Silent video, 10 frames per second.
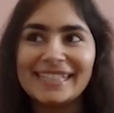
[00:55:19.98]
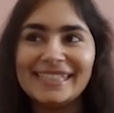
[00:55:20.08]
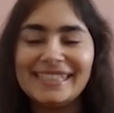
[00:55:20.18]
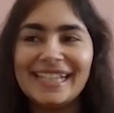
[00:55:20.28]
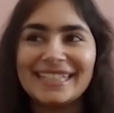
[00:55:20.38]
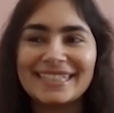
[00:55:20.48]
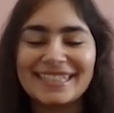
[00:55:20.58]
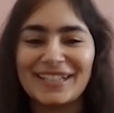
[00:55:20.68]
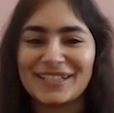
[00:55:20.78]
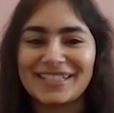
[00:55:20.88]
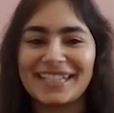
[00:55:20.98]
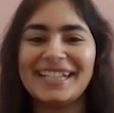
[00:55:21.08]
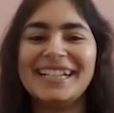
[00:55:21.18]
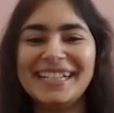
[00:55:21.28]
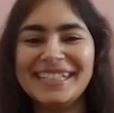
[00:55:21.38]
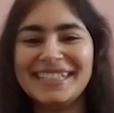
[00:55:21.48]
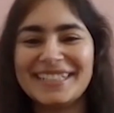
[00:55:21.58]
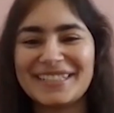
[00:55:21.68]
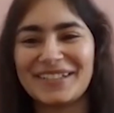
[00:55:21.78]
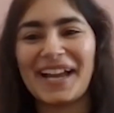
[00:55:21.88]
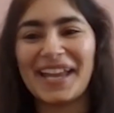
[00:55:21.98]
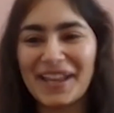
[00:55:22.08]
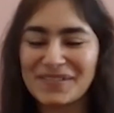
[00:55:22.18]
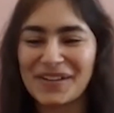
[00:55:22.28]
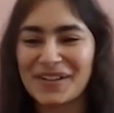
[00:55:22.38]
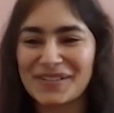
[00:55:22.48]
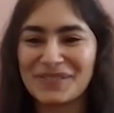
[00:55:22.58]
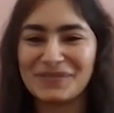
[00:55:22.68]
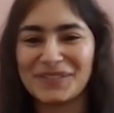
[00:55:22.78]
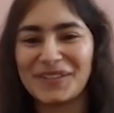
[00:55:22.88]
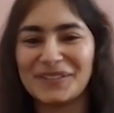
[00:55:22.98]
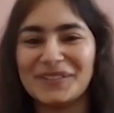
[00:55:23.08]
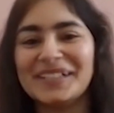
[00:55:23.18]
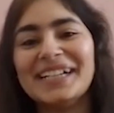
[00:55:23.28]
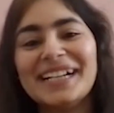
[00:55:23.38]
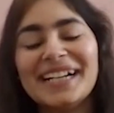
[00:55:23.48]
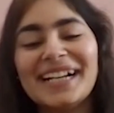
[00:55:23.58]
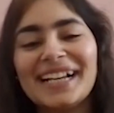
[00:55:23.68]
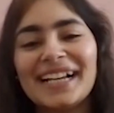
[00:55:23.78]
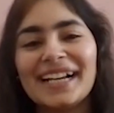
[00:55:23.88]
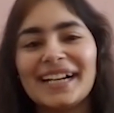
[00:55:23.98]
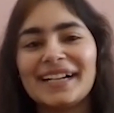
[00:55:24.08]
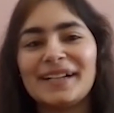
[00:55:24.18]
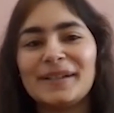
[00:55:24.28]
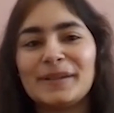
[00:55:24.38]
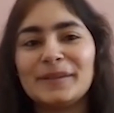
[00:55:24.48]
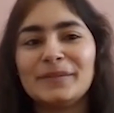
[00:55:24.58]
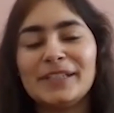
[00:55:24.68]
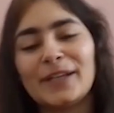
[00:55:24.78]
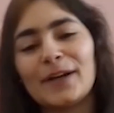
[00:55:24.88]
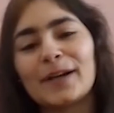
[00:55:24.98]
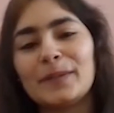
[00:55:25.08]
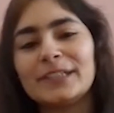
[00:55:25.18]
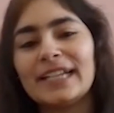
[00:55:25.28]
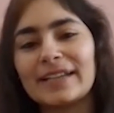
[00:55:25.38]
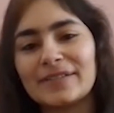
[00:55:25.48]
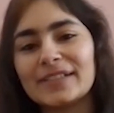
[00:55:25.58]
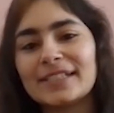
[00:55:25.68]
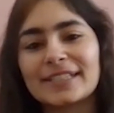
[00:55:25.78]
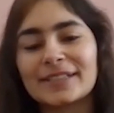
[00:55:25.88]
Yes, Lakshay. So I have question for you. We'll talk about languages